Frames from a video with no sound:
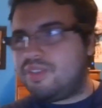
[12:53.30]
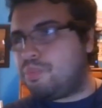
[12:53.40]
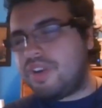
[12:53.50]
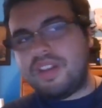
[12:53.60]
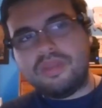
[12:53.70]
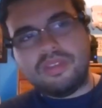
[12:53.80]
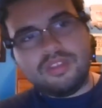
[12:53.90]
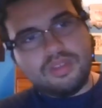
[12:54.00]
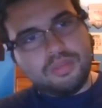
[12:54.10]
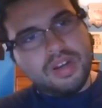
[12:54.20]

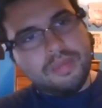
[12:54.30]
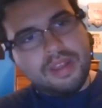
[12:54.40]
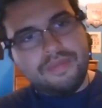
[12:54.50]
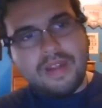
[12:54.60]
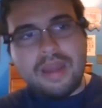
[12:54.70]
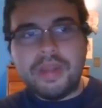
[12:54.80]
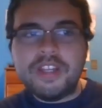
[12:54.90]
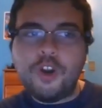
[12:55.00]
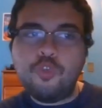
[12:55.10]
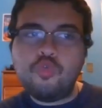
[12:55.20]
bring my
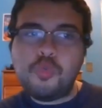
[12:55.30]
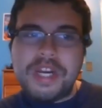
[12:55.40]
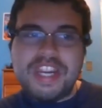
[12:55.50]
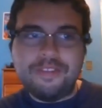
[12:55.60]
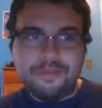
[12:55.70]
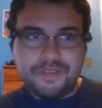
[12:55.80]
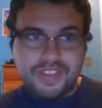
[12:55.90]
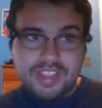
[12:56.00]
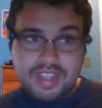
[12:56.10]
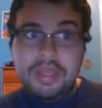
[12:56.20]
family a wreath.